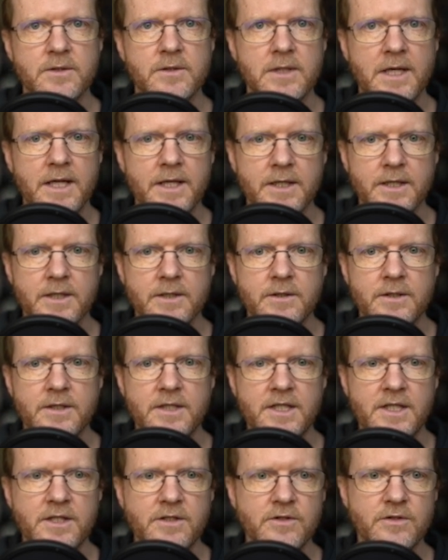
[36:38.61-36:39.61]
layer
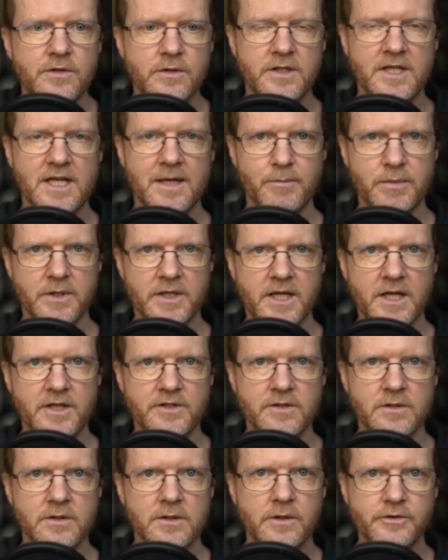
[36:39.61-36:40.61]
into the
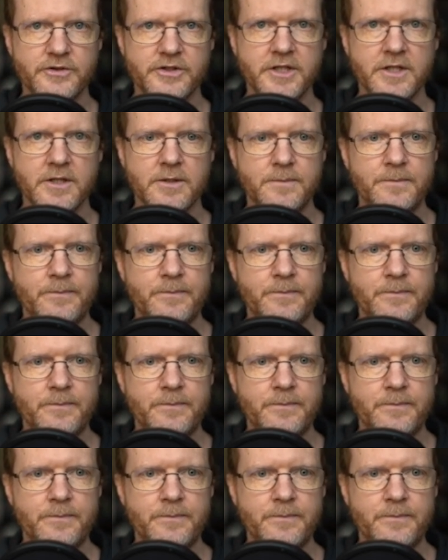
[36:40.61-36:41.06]
application logic.